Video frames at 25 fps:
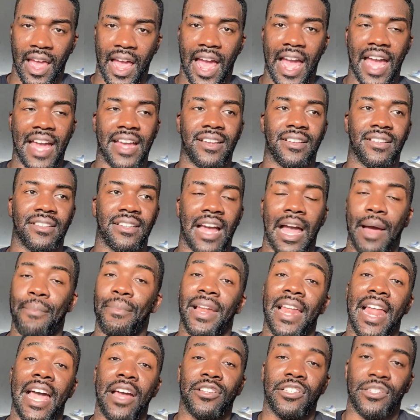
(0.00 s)
And I'm
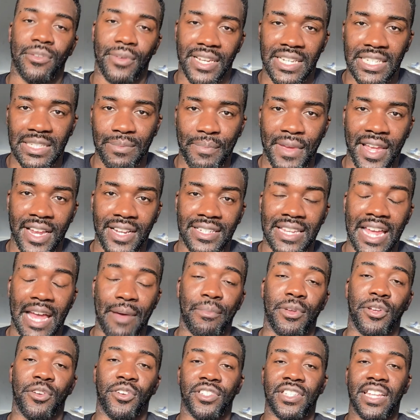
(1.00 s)
allowed to expect
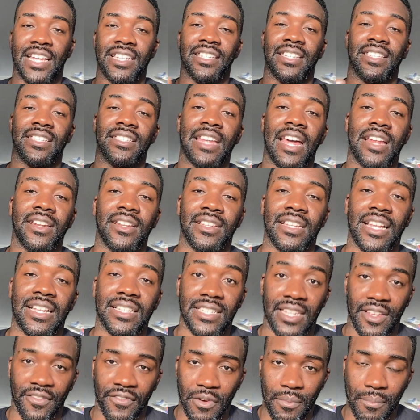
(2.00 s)
that because that's the standard I
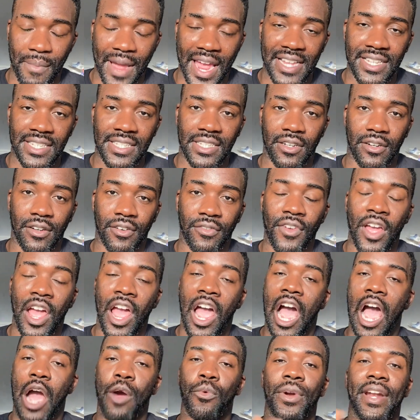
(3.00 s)
set for myself.
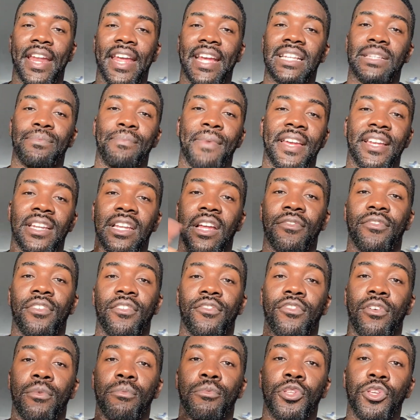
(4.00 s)
I want to expect nothing
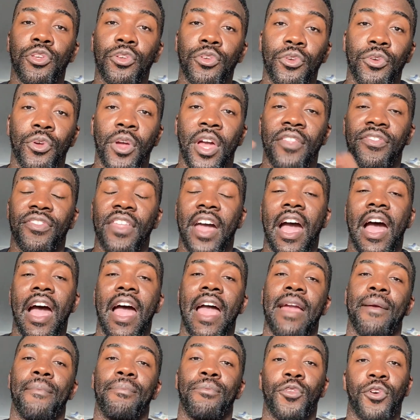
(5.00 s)
from you that
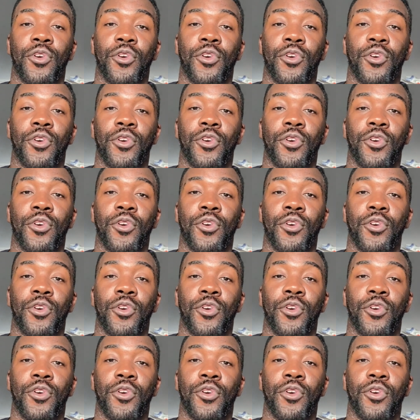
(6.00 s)
I am